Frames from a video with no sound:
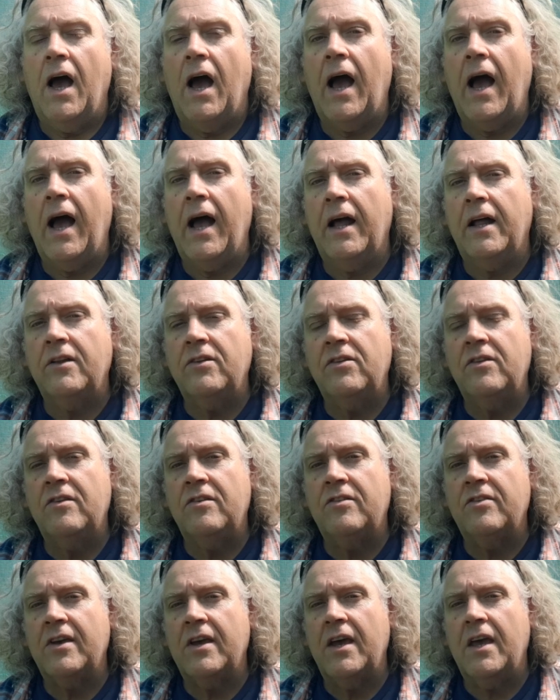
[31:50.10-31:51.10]

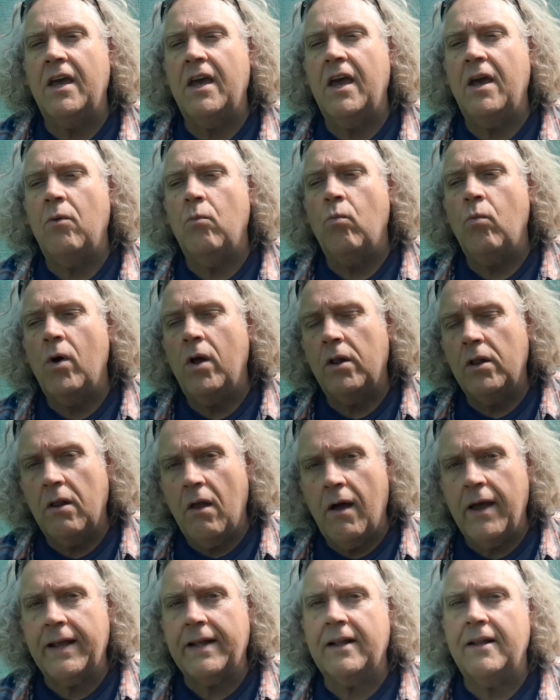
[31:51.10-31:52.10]
And it will
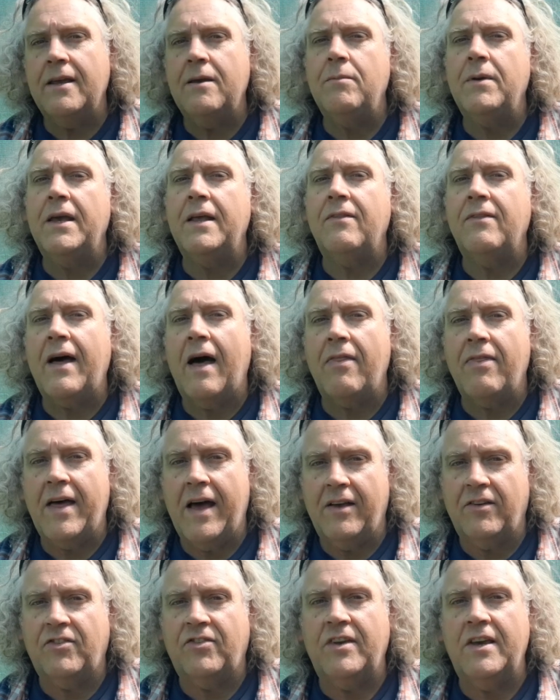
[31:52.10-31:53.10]
likely mean that
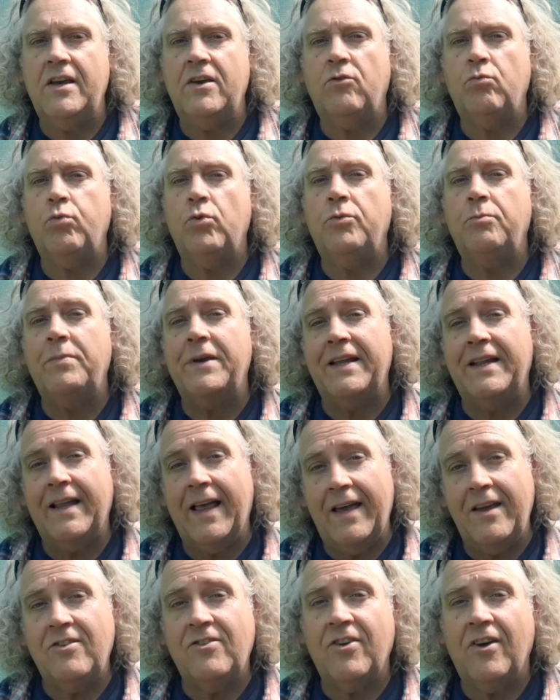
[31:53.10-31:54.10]
that seed would be
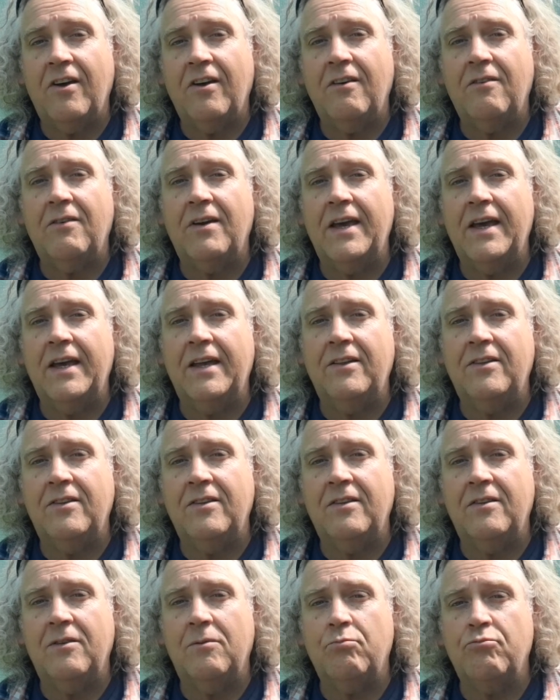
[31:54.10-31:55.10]
later
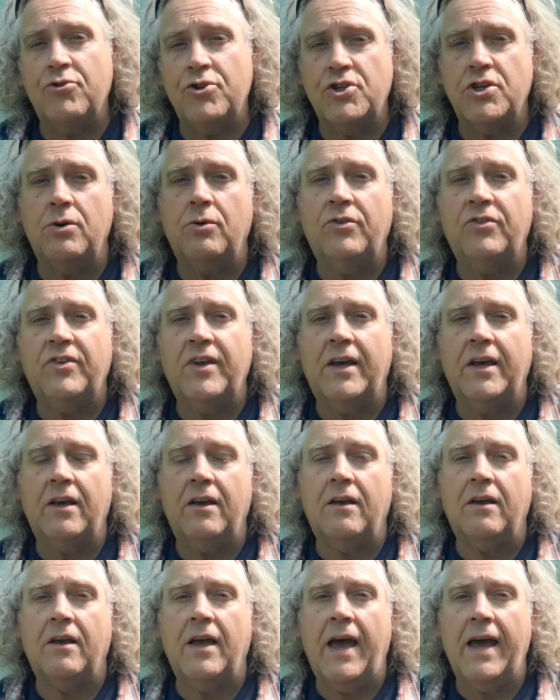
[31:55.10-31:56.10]
in
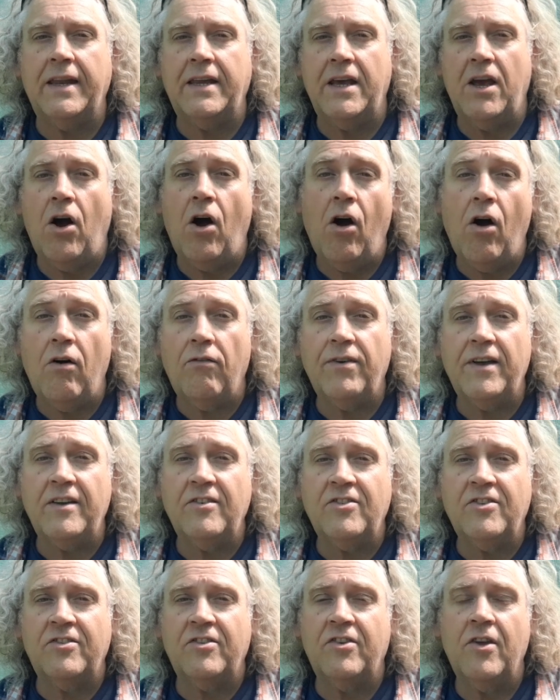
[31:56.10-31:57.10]
producing any
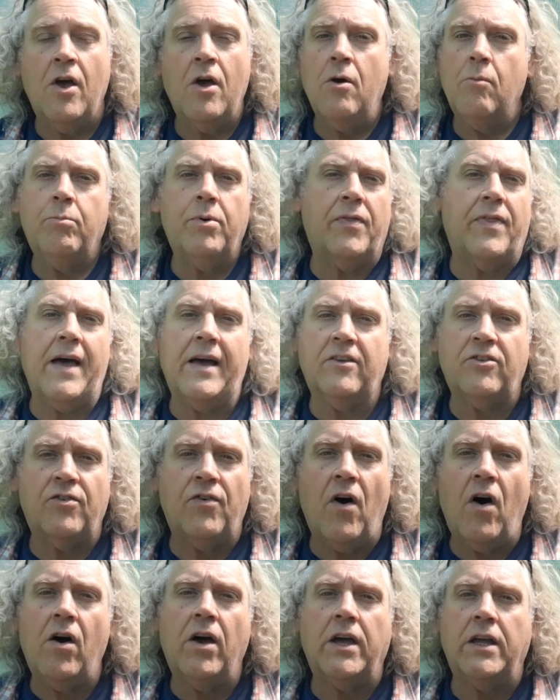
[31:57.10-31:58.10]
harvests, but that's
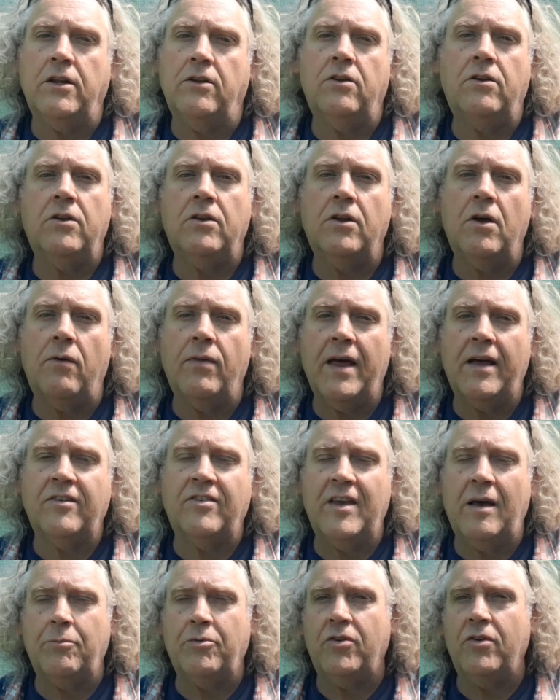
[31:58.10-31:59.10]
fine. You know,
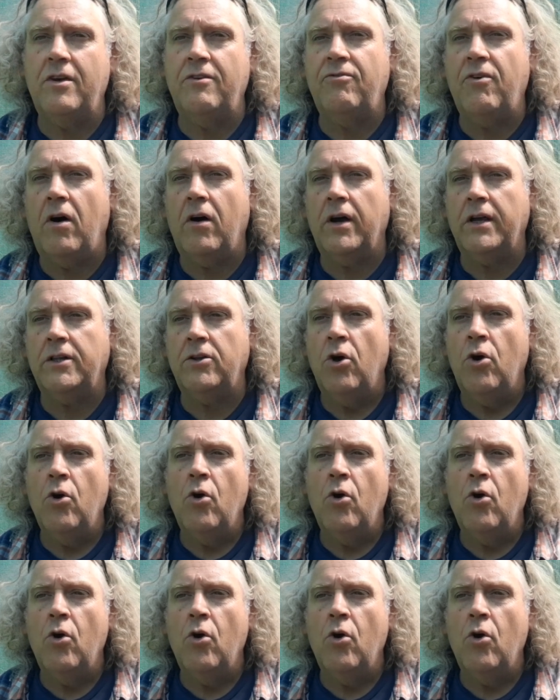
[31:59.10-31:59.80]
that's absolutely fine.